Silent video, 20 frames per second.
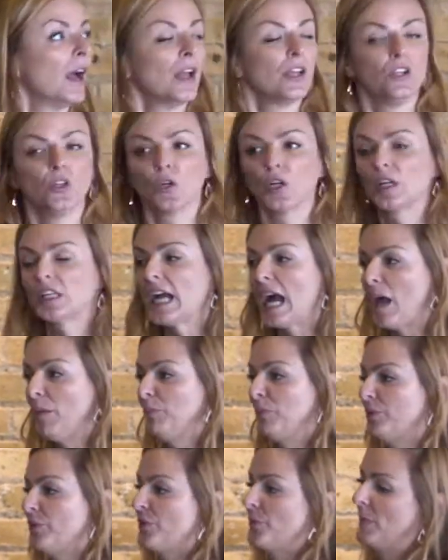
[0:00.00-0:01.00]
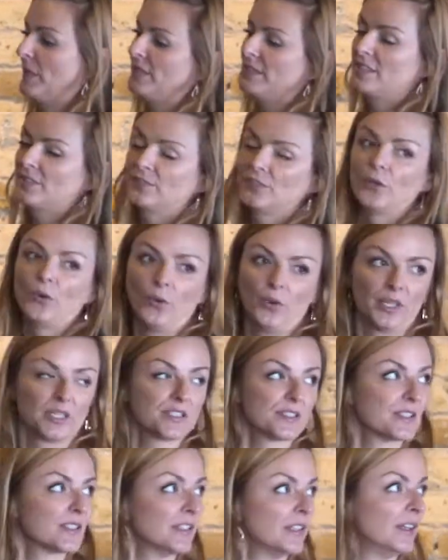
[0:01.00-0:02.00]
your accomplishments, of
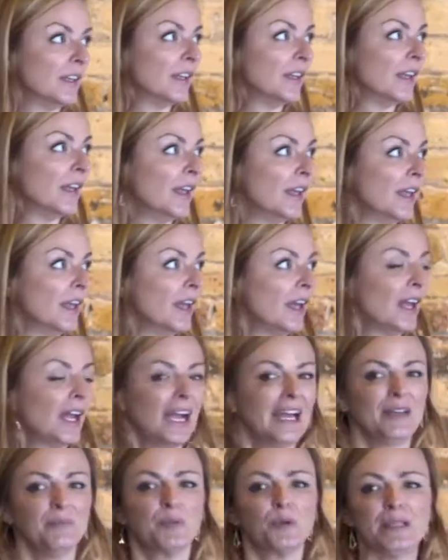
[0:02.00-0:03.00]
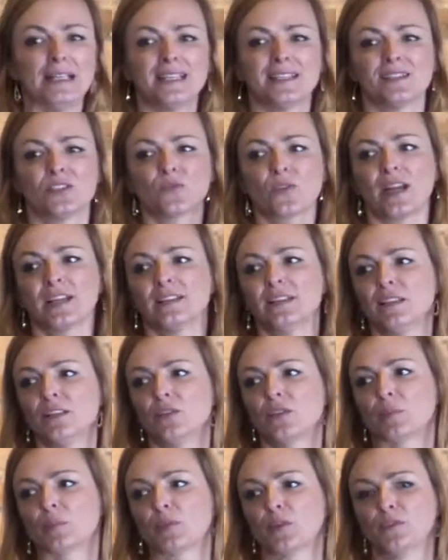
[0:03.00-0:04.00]
course, and please write to
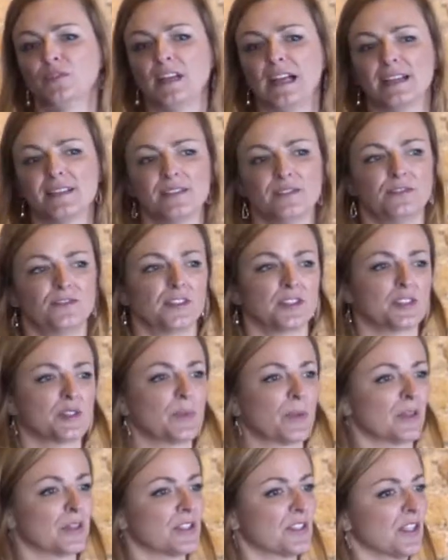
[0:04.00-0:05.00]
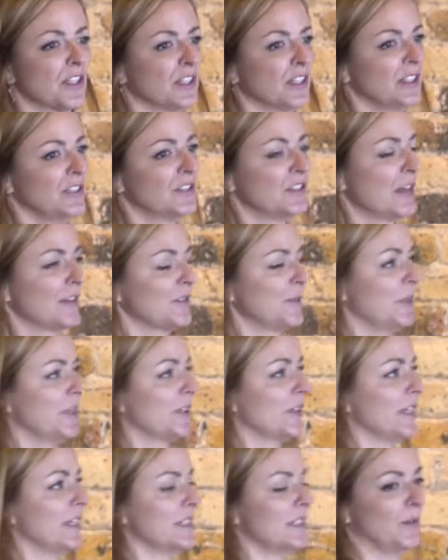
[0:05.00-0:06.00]
your profiles in first person. It drives me
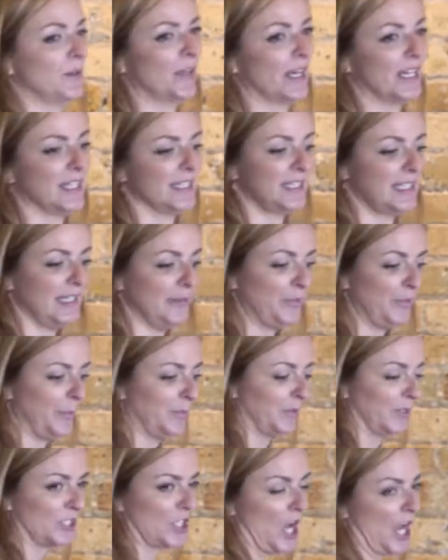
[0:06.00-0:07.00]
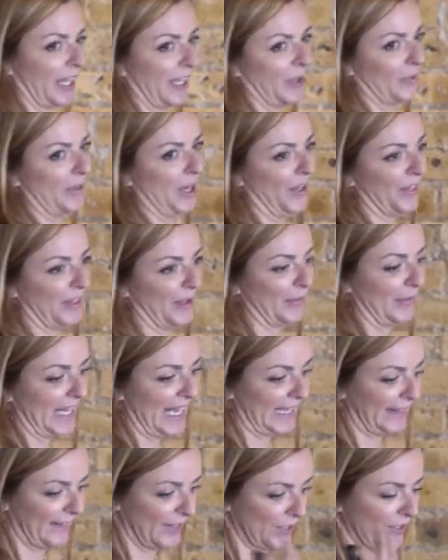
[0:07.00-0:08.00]
crazy when I see people talking about them
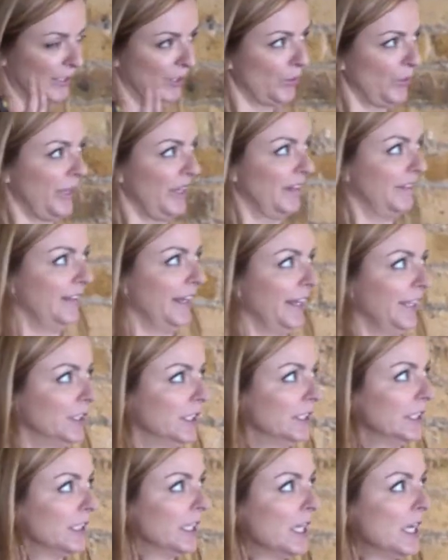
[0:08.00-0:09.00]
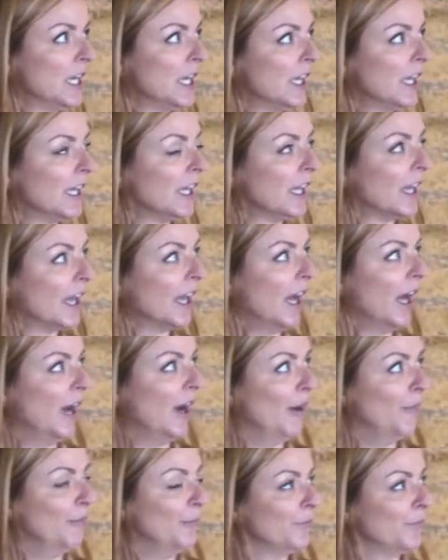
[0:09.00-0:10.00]
like they're the Queen of England.
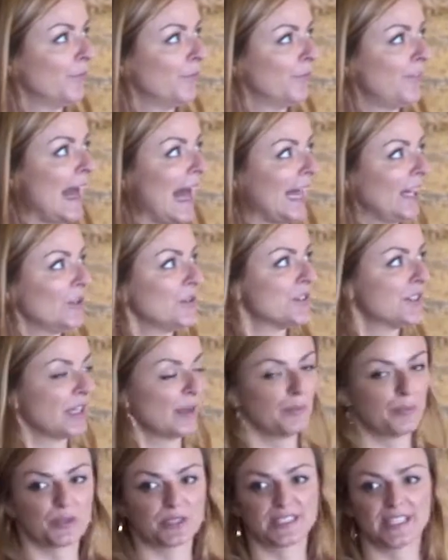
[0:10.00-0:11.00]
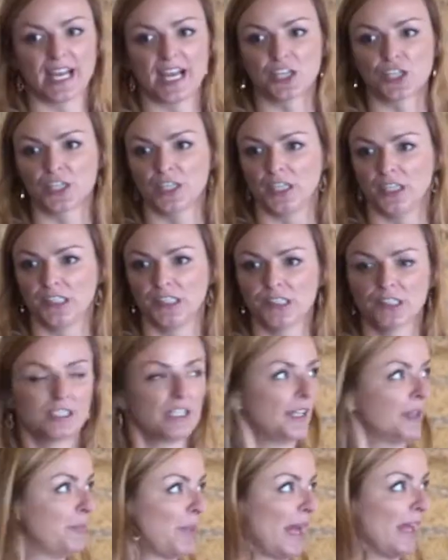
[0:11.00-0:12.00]
Values and possessions,
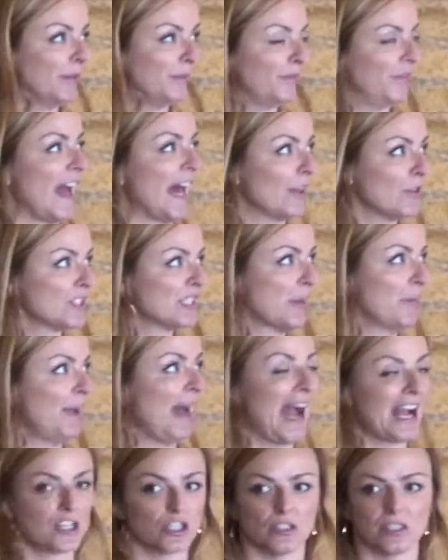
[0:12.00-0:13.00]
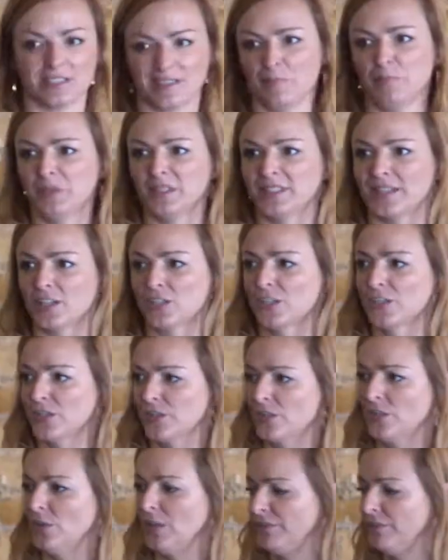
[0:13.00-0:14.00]
and values and passions, and
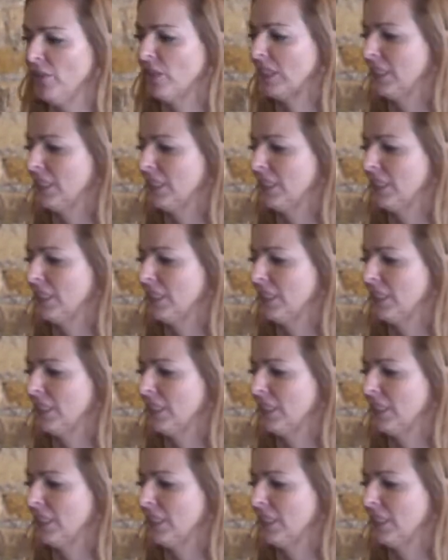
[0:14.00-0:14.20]
possessions too. If you